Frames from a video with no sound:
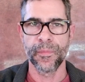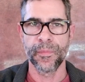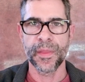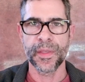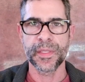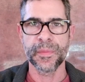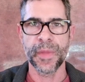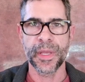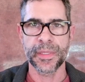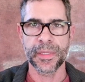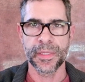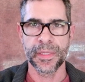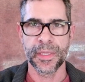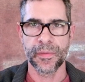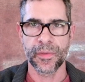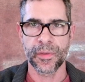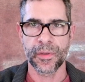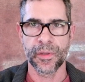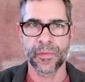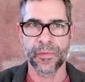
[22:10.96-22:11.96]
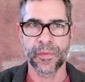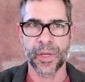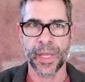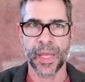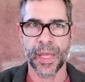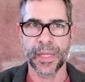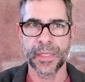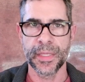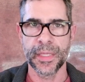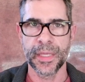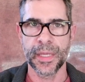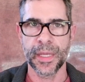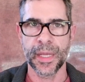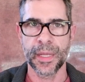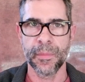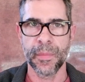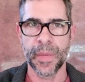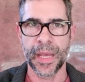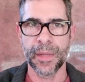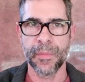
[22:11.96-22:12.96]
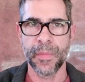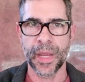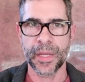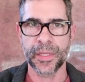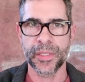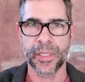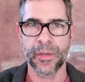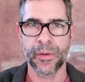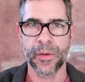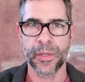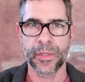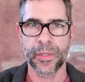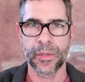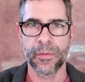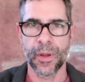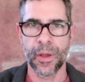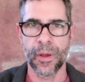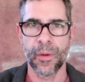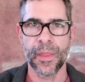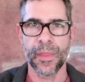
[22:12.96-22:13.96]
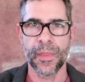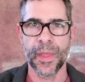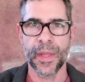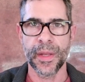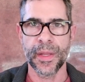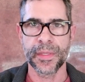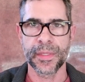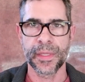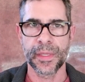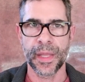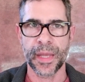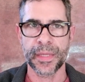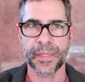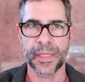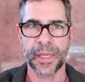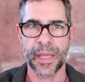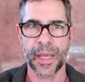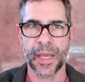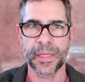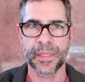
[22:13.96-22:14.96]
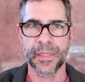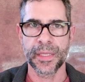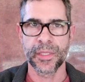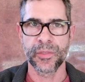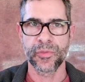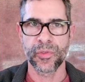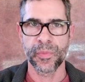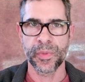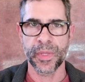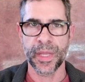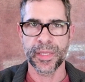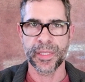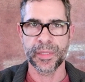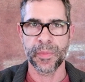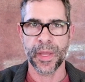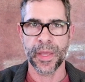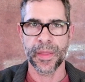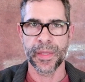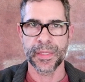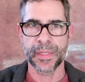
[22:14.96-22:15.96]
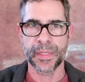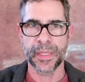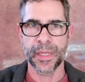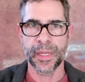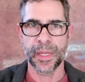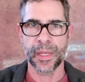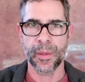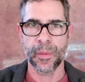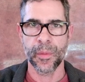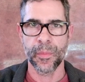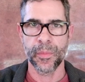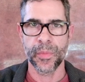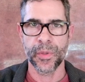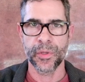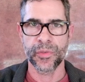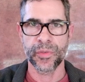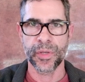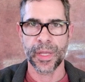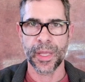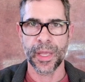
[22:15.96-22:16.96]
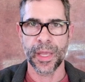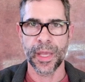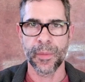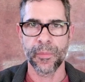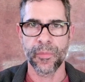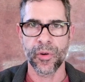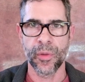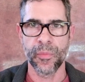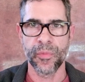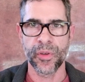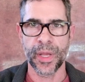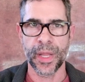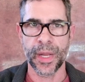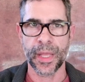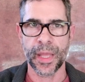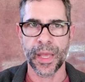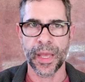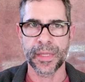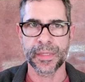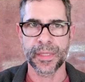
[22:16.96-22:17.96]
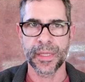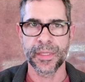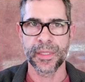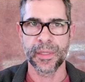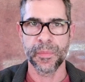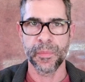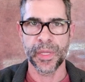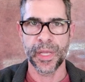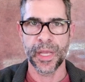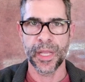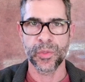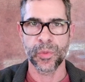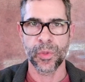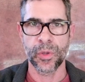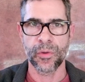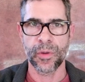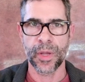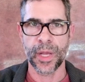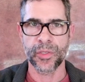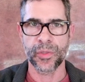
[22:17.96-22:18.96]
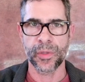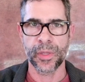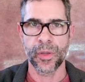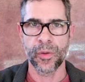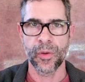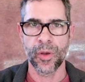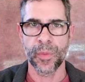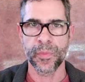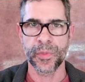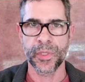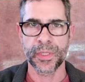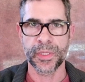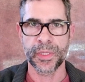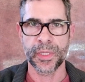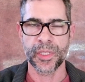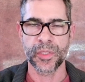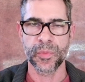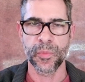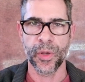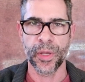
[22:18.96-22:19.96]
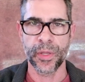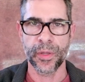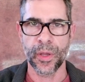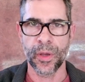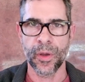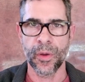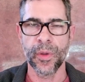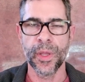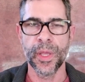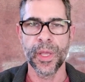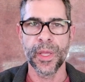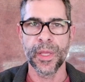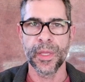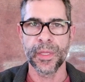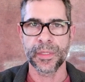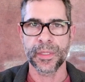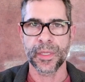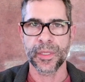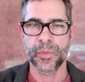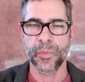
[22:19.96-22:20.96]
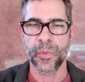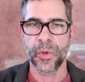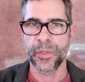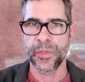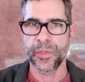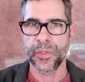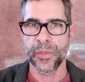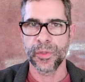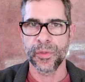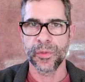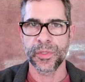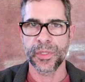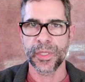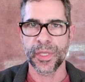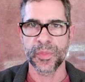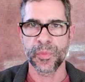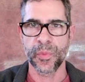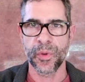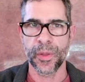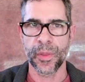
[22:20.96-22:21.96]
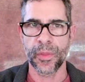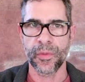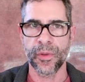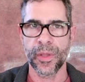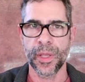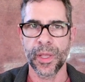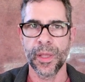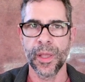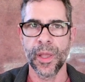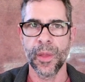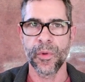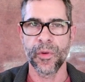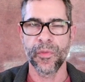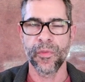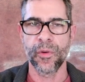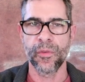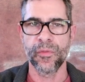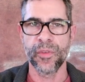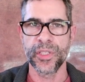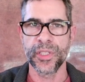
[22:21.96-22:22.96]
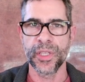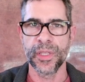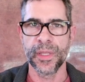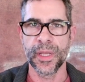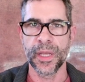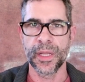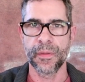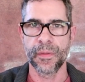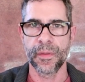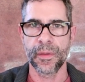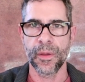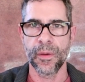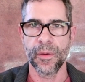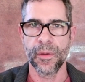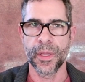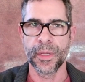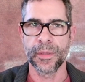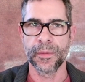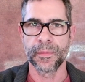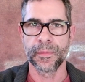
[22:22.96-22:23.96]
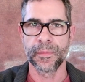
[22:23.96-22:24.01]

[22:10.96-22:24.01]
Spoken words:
This makes it difficult for candida and bad bacteria to grow. Then as the lactic acid is replaced by the acetic, butyric, and propionic acids, the pH will gradually go up to 6.0, 6.2, 6.3 before reaching the end of the colon.